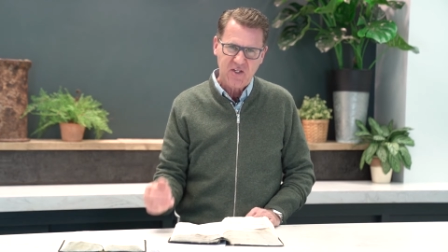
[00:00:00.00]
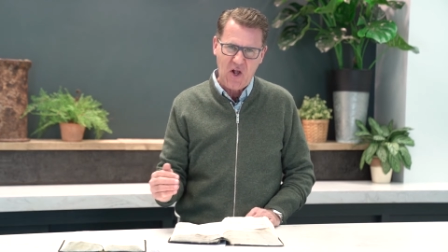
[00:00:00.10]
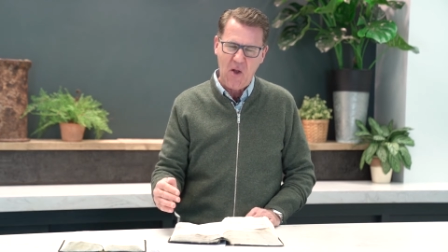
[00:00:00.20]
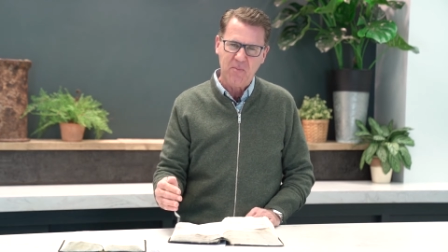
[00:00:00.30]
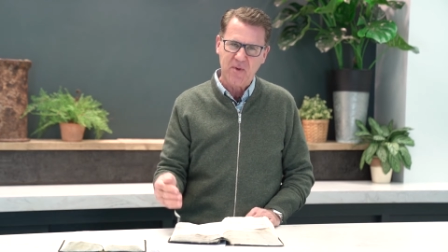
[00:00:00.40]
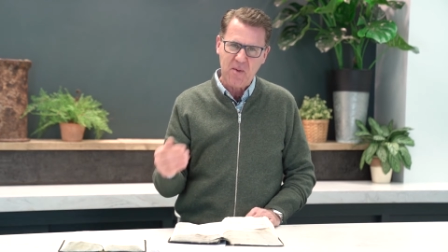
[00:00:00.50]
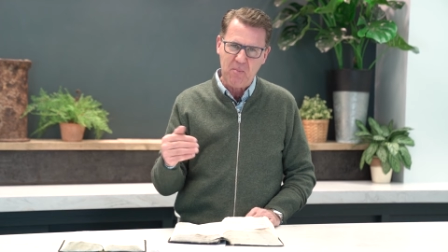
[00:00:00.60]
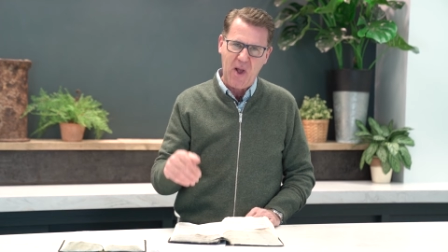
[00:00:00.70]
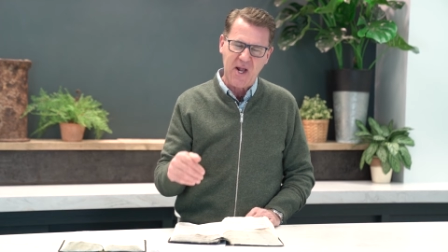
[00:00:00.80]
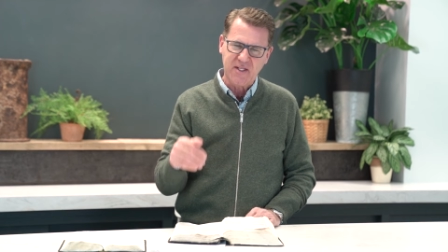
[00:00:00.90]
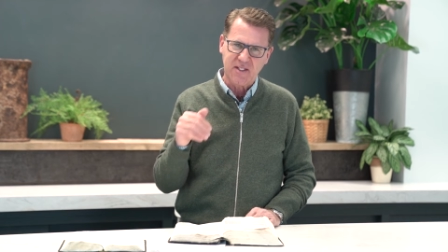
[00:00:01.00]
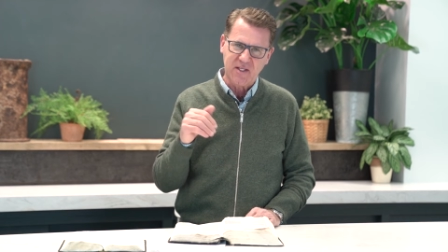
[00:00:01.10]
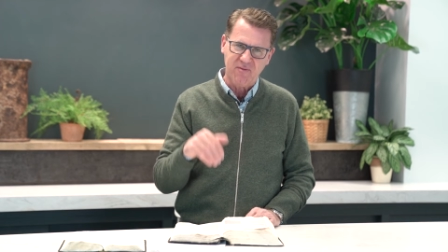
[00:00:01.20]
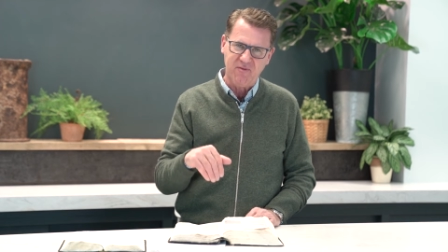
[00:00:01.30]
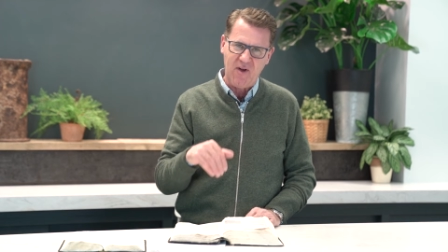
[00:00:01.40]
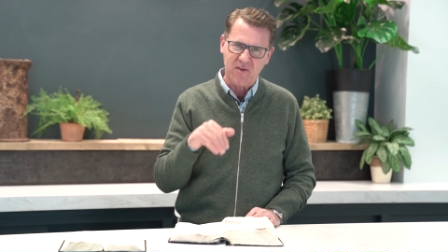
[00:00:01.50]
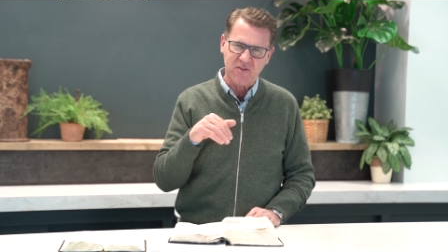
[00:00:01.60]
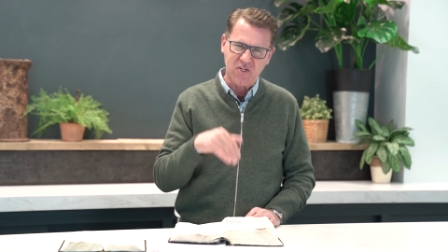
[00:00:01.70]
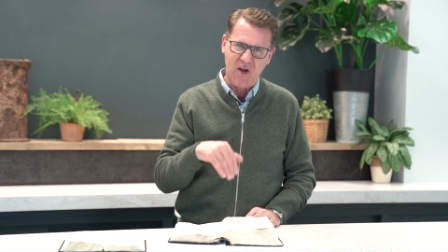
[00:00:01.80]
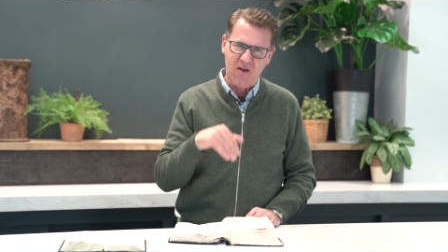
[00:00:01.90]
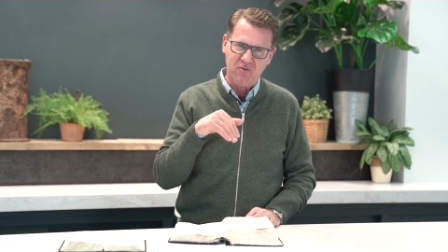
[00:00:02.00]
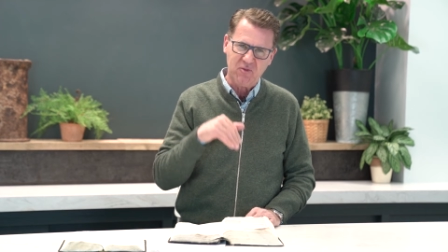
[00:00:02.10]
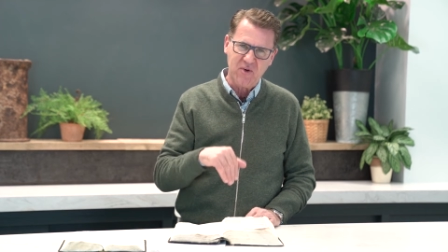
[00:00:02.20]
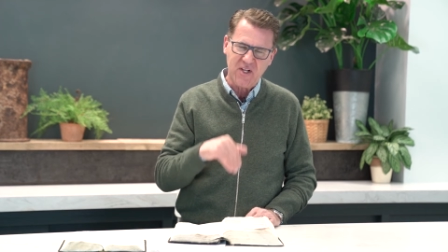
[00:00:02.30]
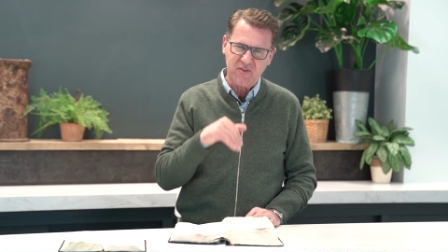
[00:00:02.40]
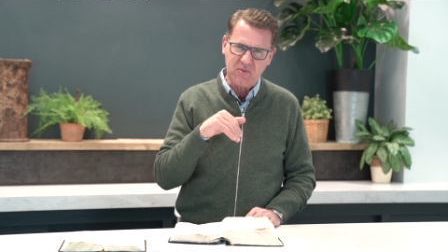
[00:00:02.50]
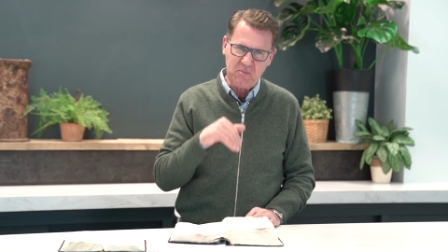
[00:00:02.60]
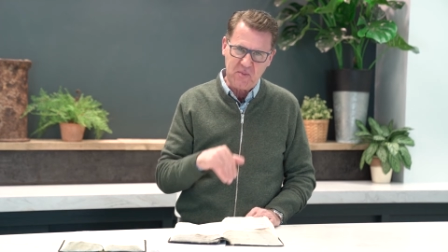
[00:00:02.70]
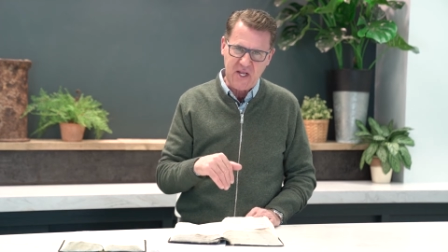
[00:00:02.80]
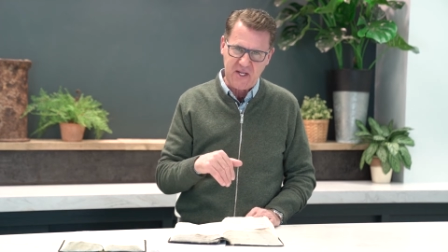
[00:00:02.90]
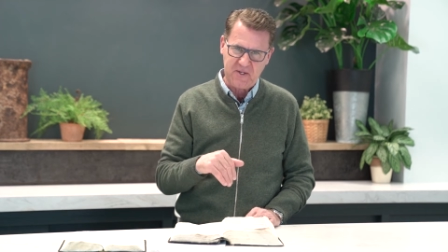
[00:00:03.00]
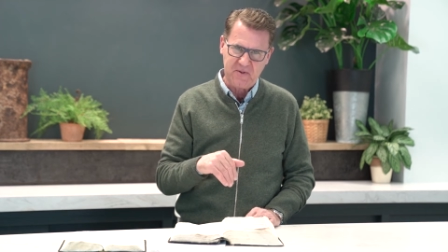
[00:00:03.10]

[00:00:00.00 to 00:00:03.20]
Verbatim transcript: Come and abide in the Father's love with me.